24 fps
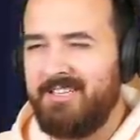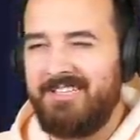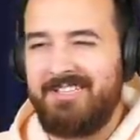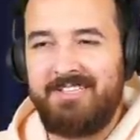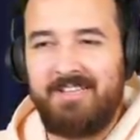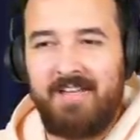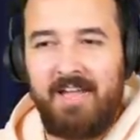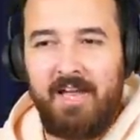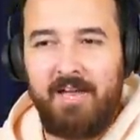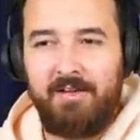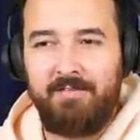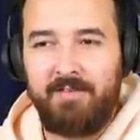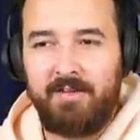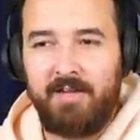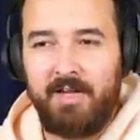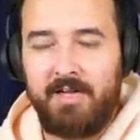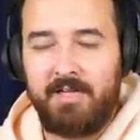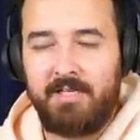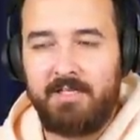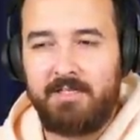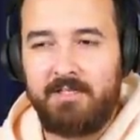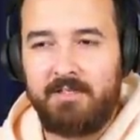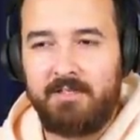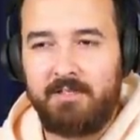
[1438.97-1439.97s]
gonna save in
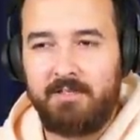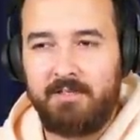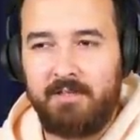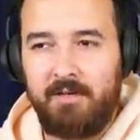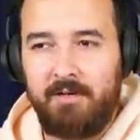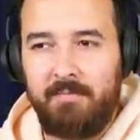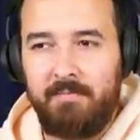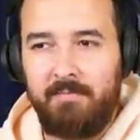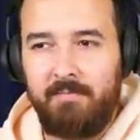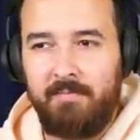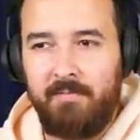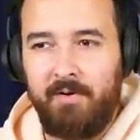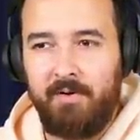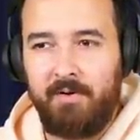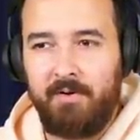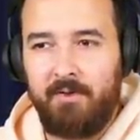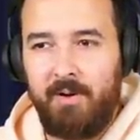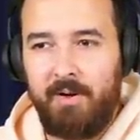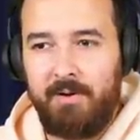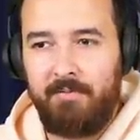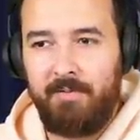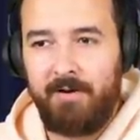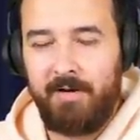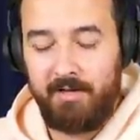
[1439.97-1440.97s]
case I'm not
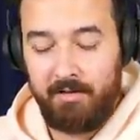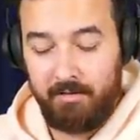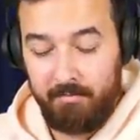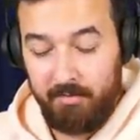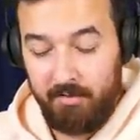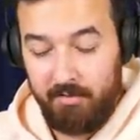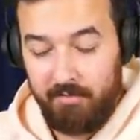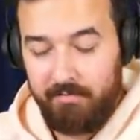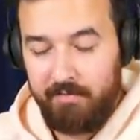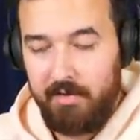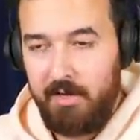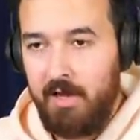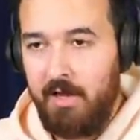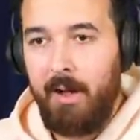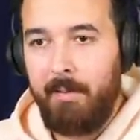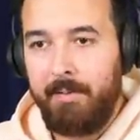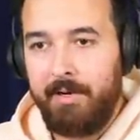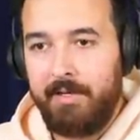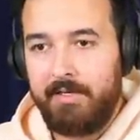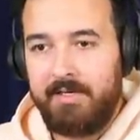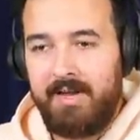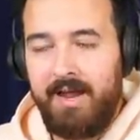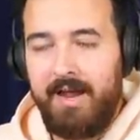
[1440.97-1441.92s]
quite ready to move. I'm gonna